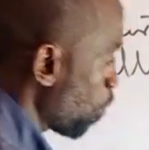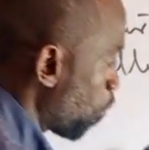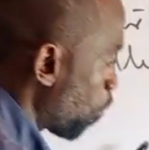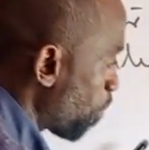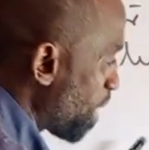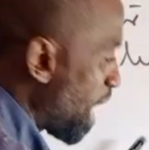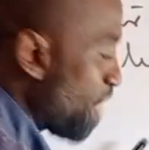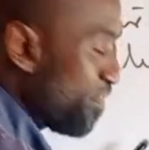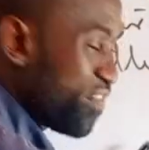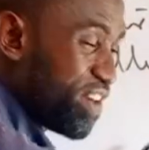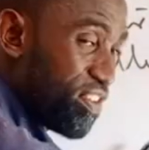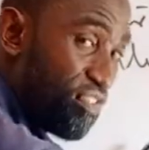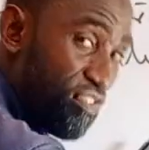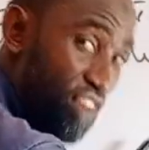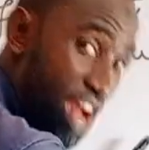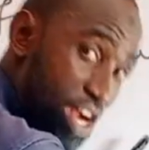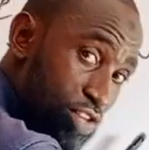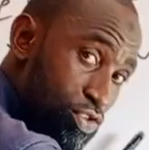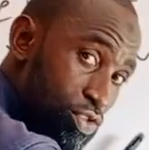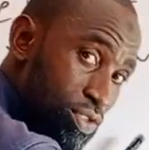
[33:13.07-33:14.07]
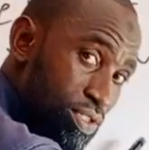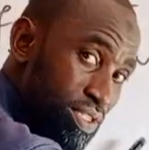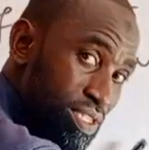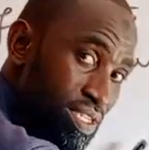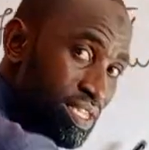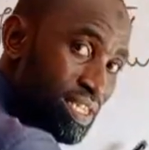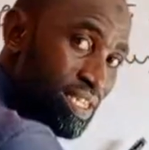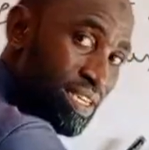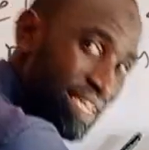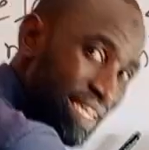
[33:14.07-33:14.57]
We have refraction
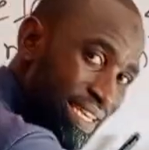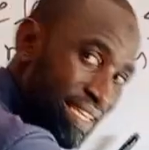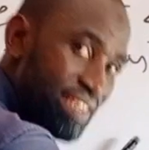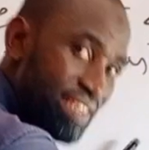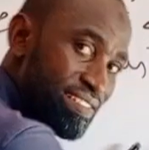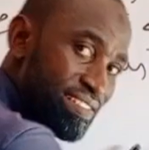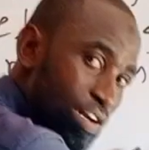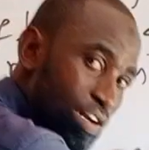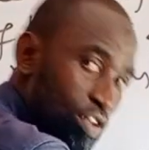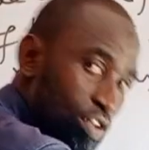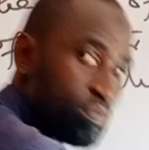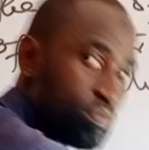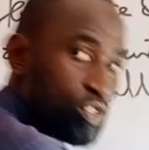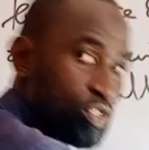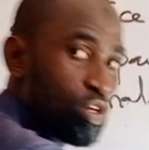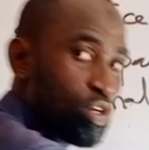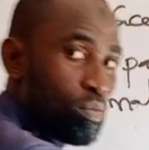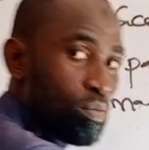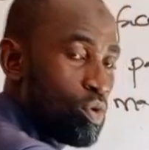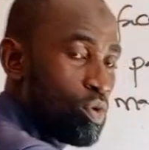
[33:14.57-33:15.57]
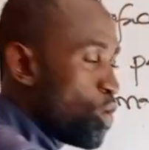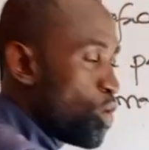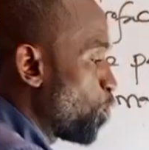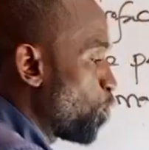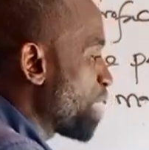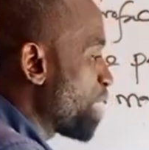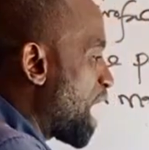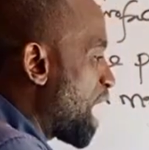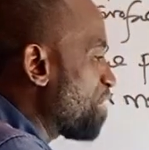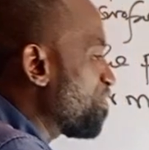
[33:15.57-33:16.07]
in the second medium.
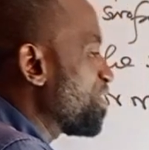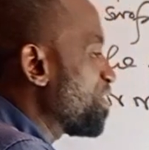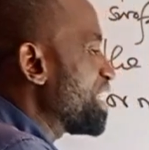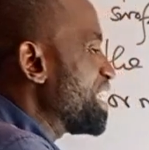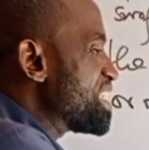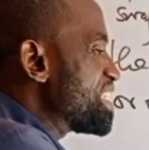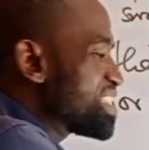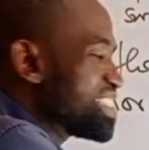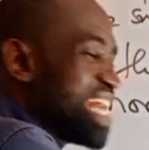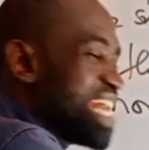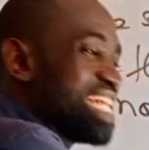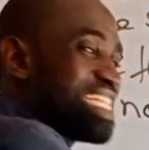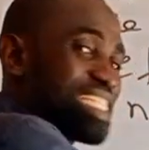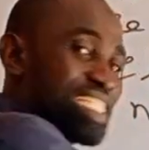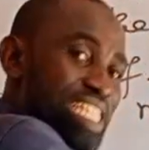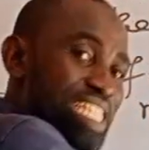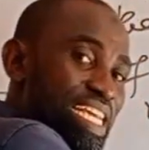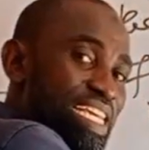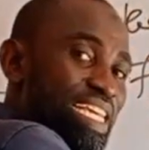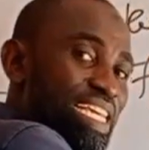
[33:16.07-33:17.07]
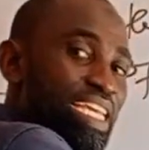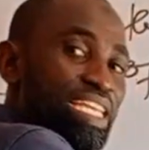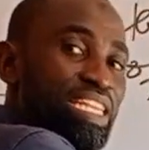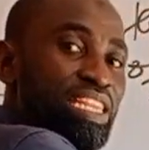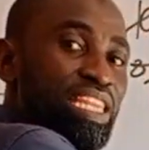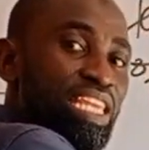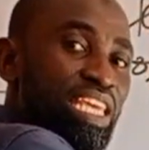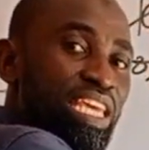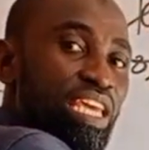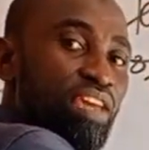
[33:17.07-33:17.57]
We have incident ray
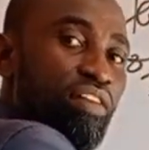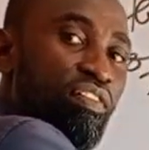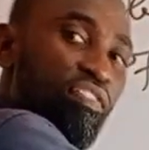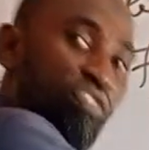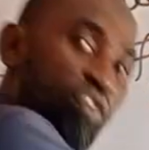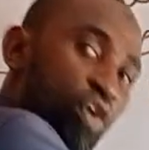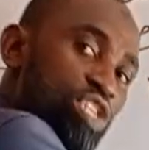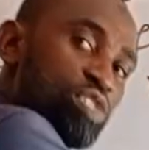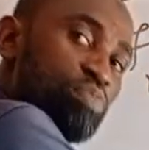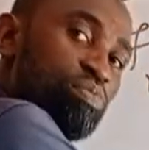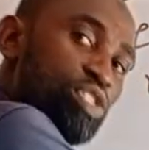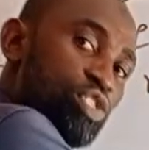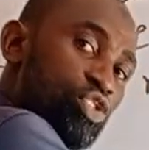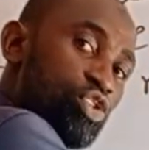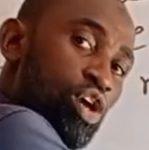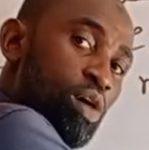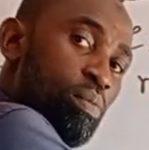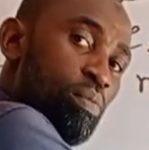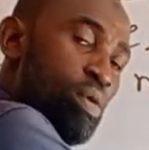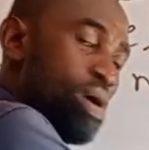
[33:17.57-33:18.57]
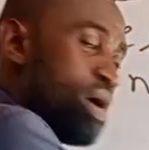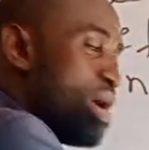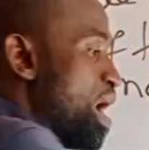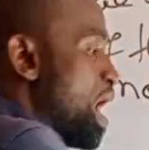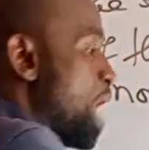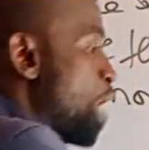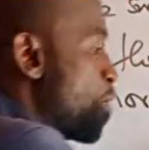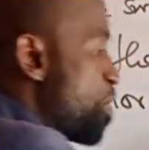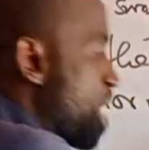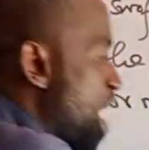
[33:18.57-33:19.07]
in the first medium.
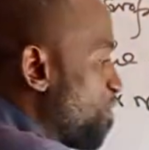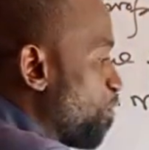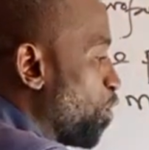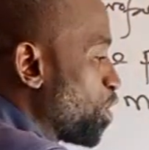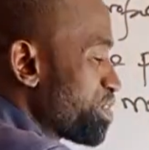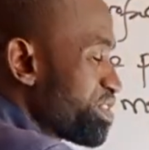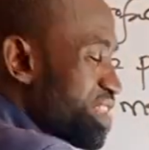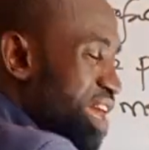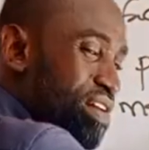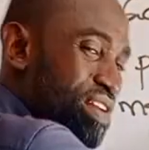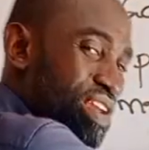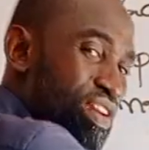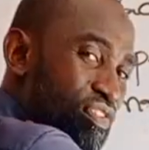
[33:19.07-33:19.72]
And we have what now?